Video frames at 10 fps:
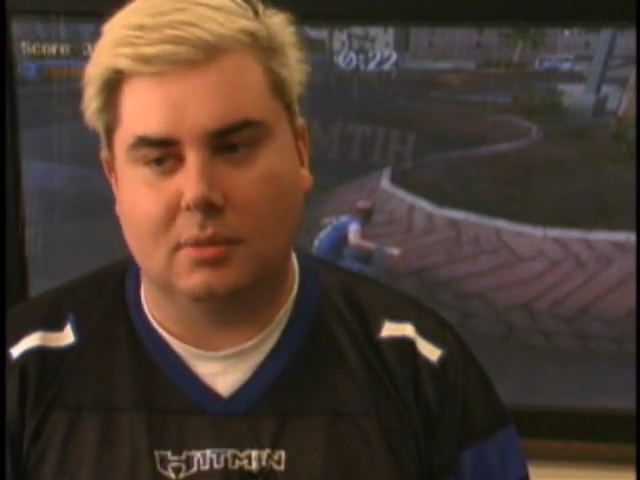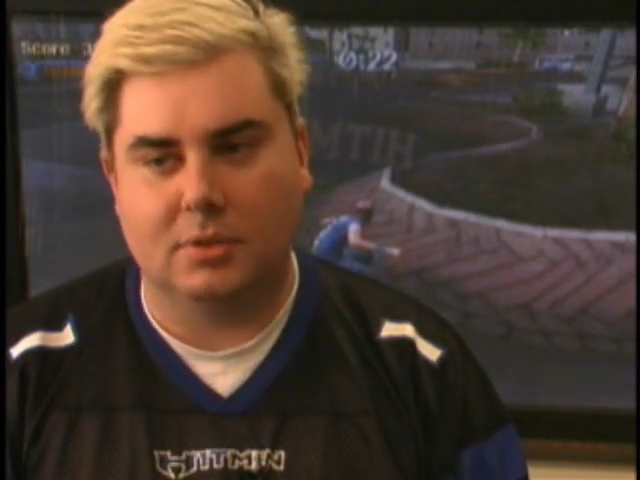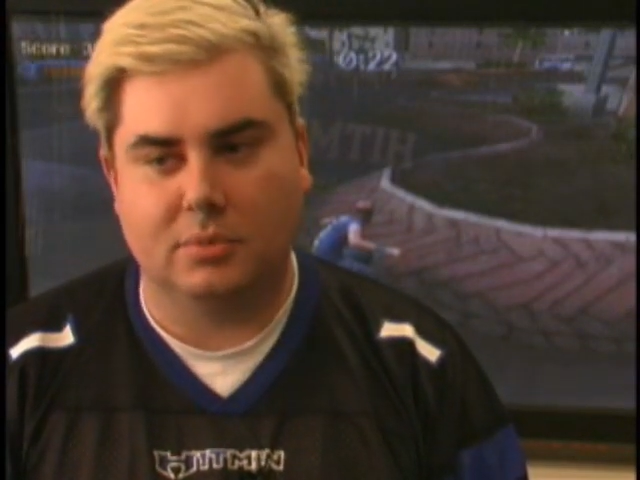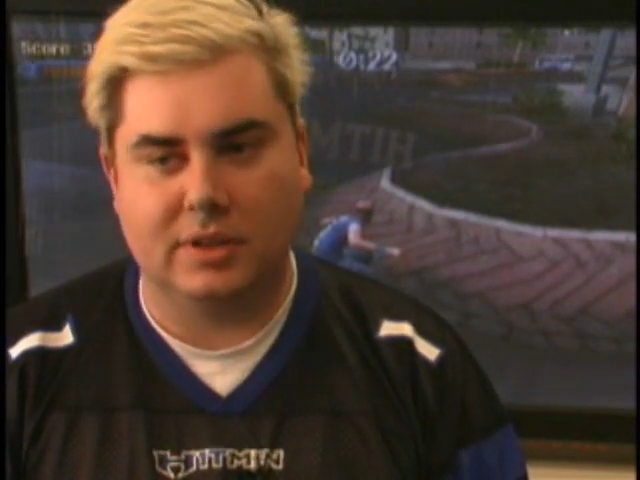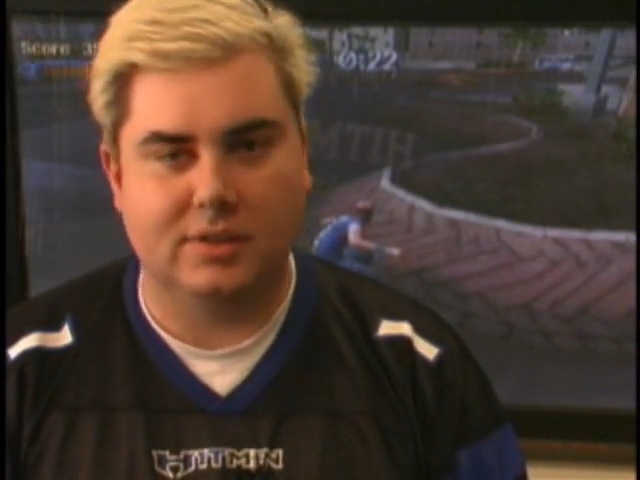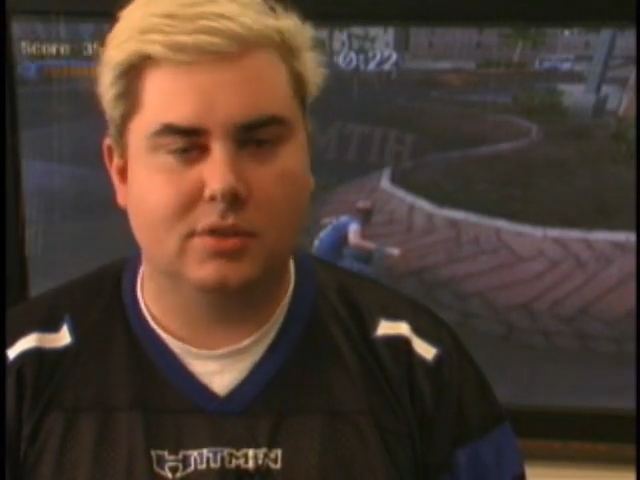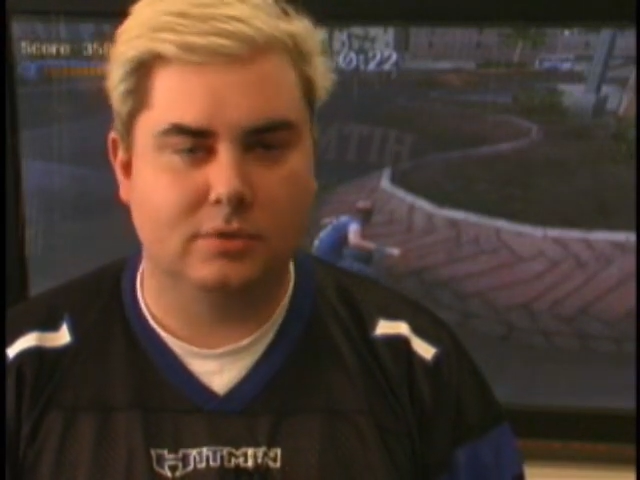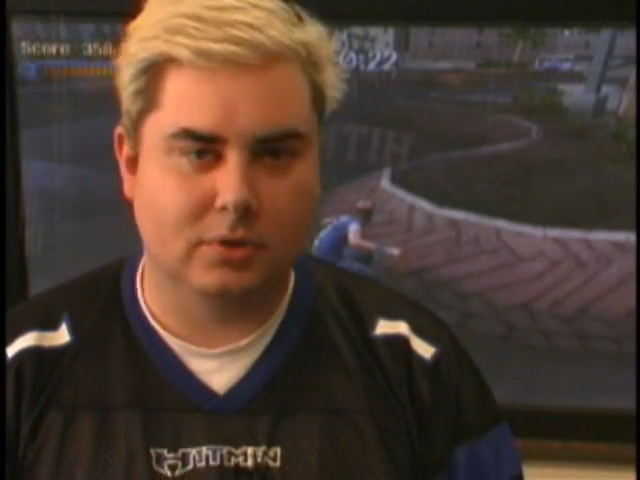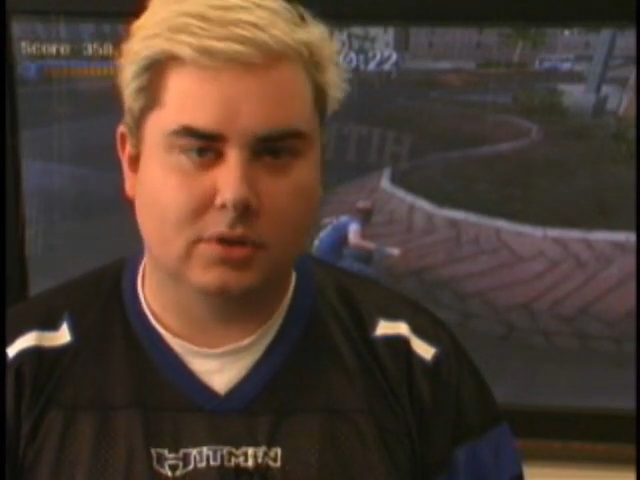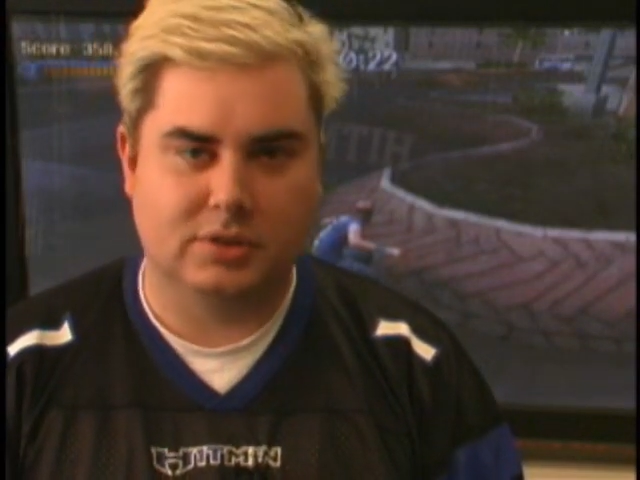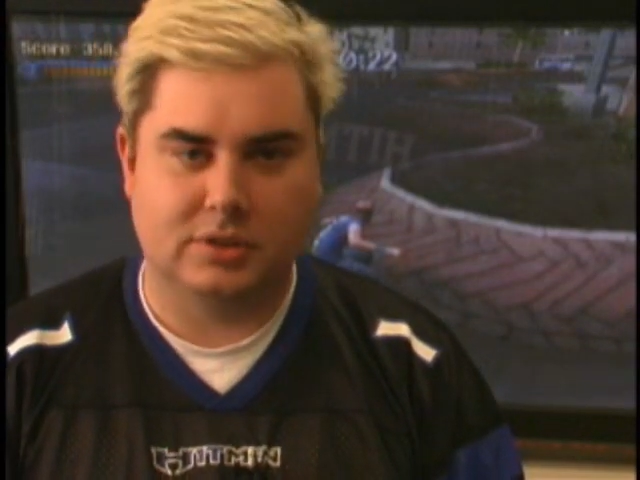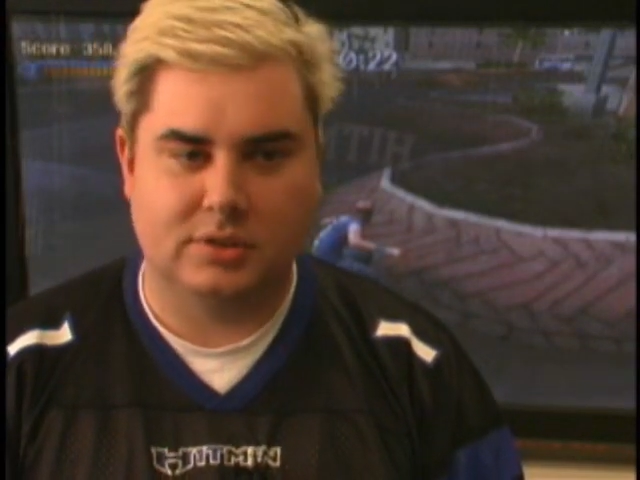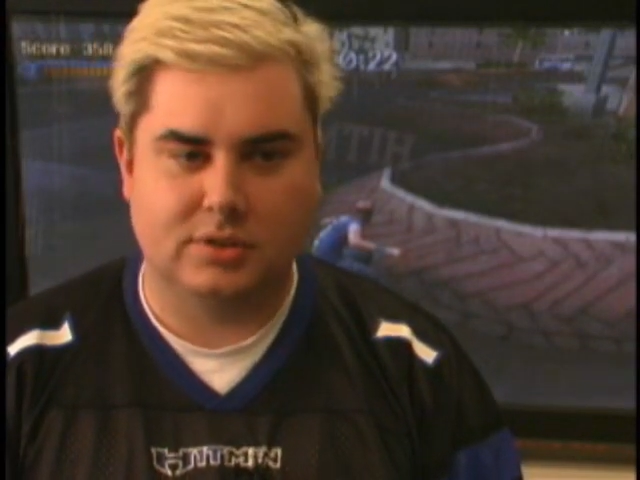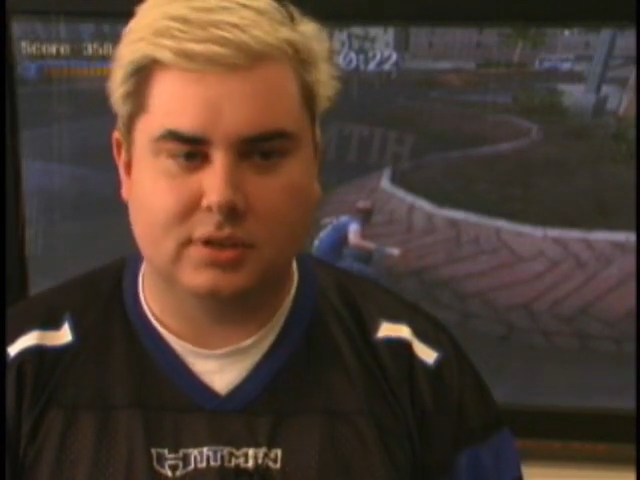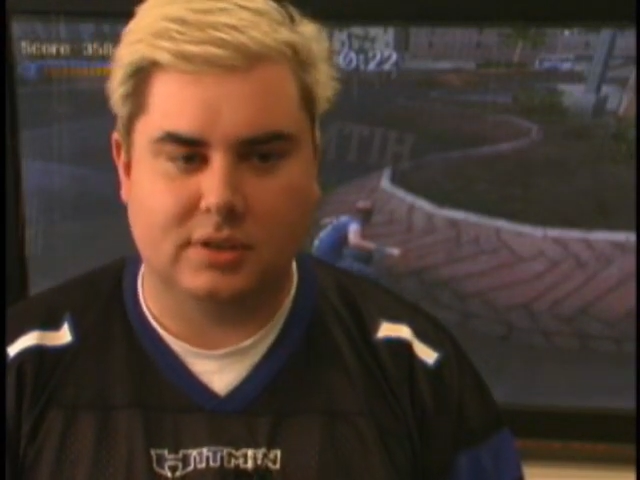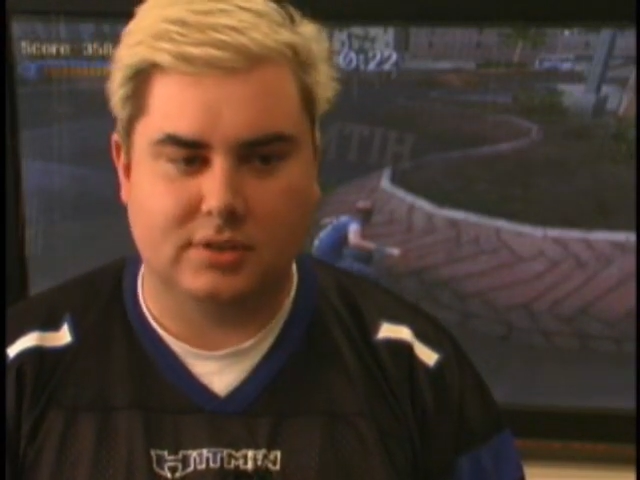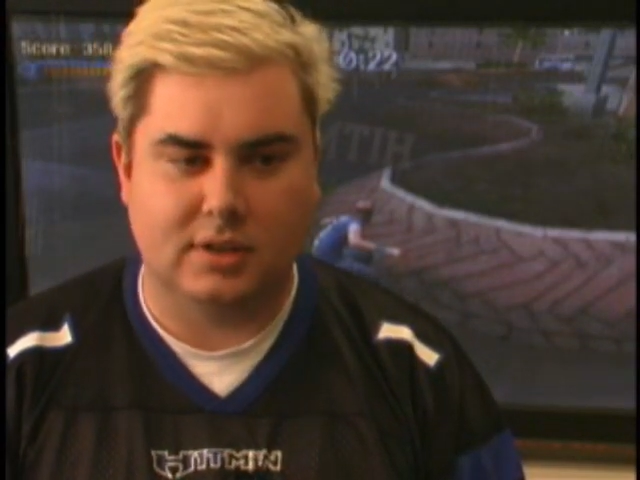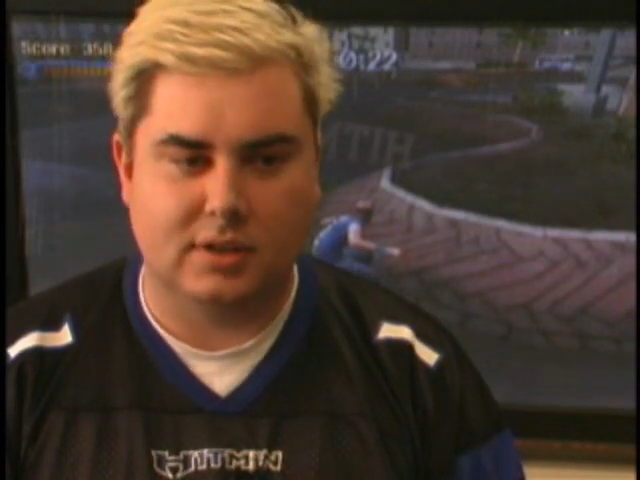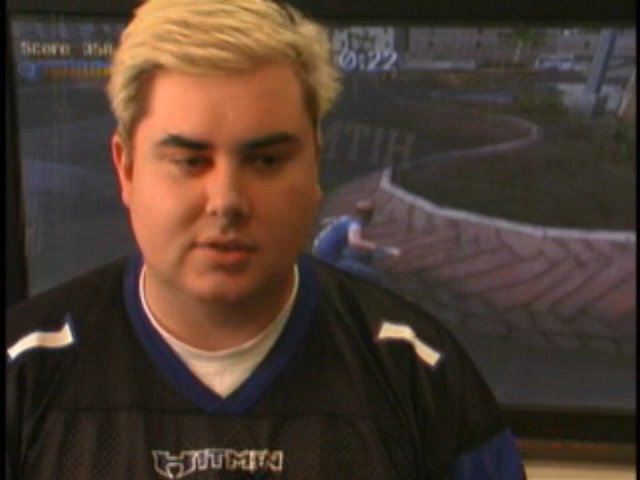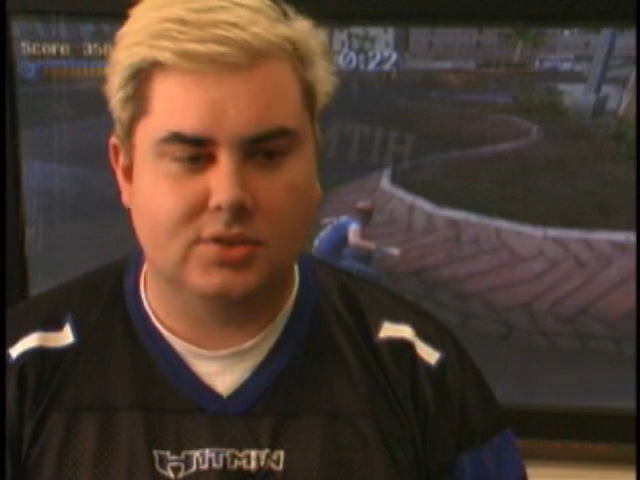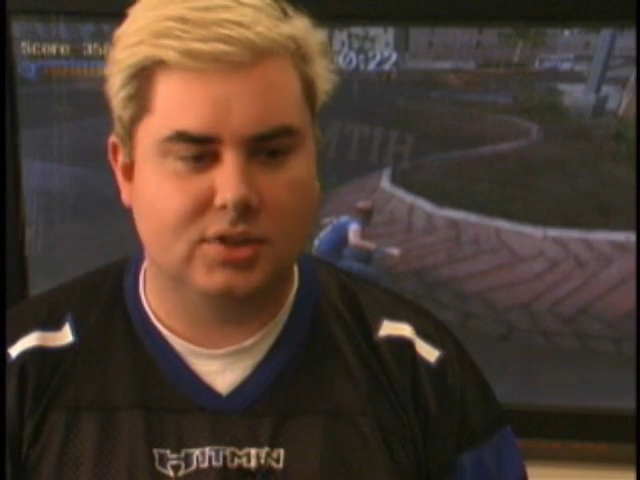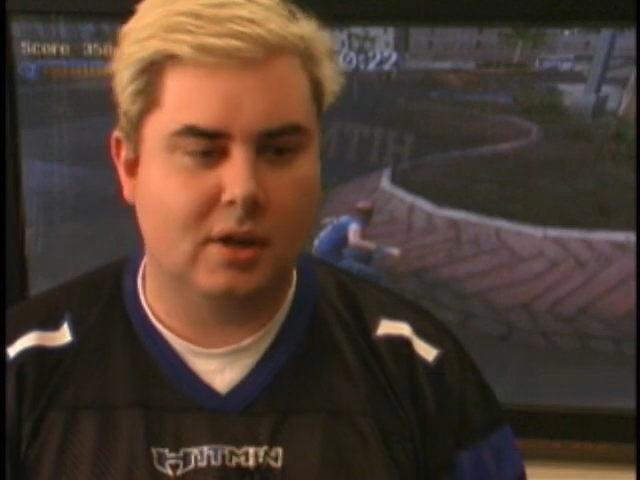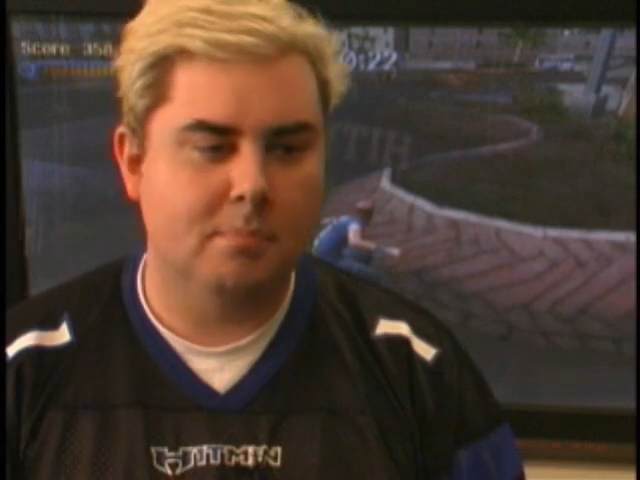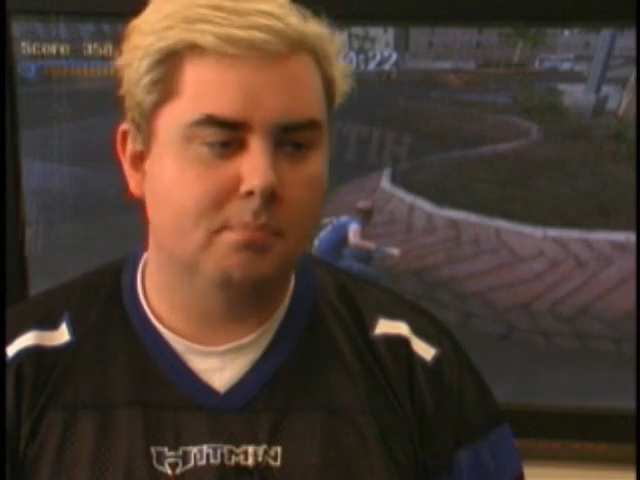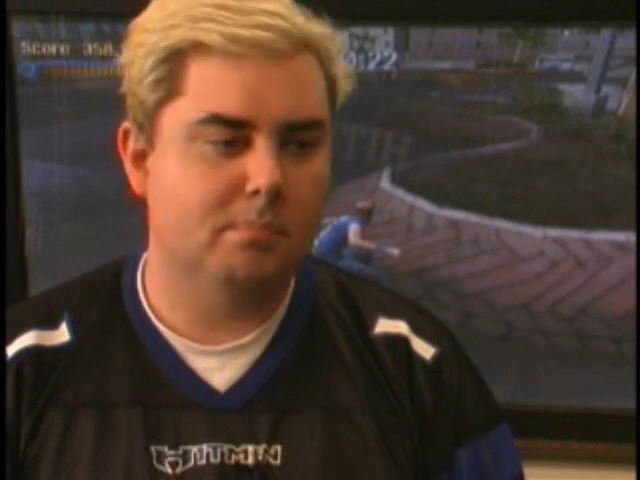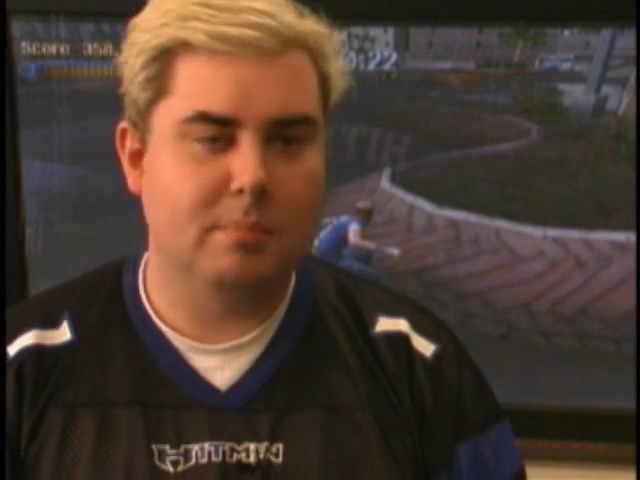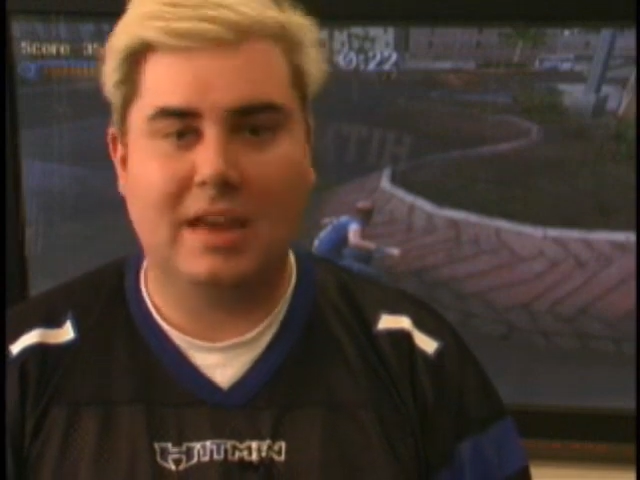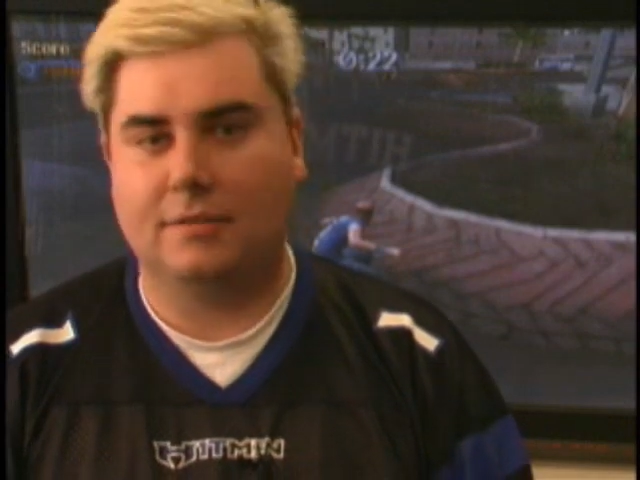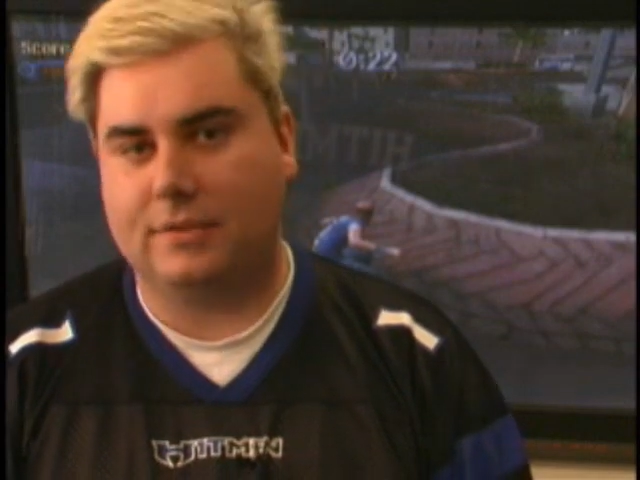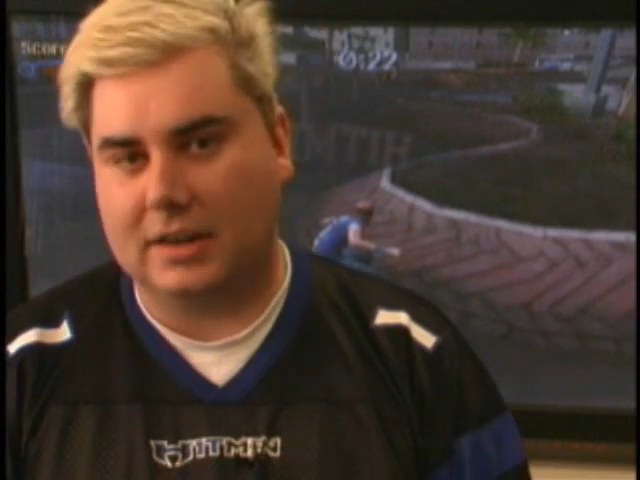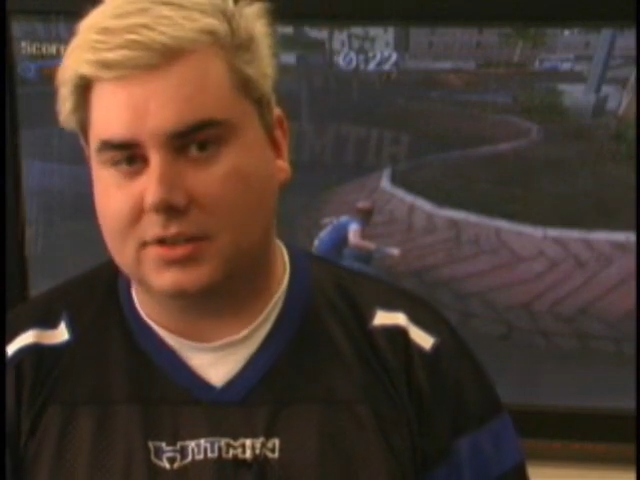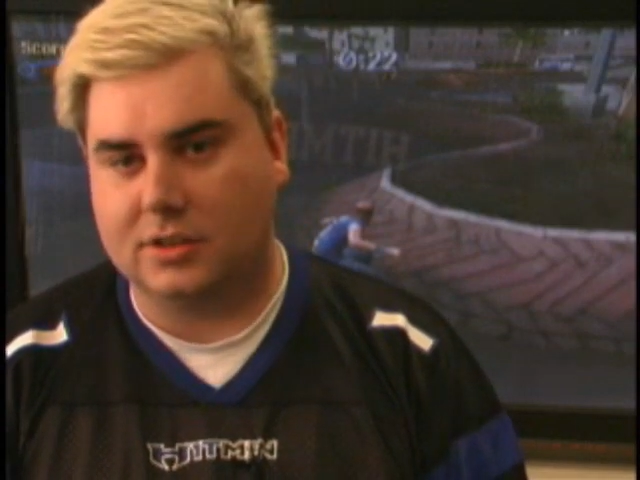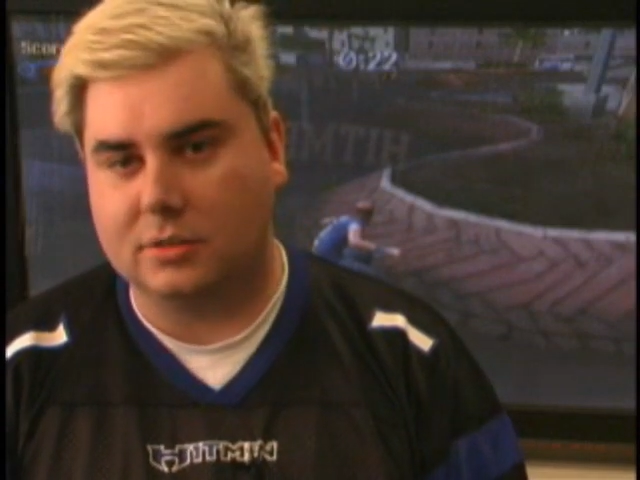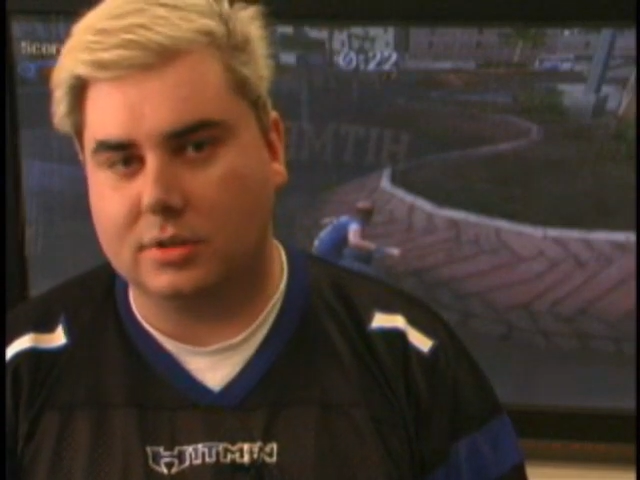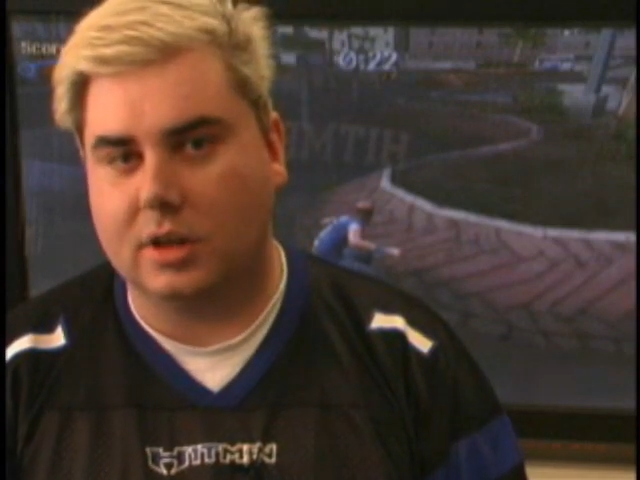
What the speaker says: between the two versions that some may affect you.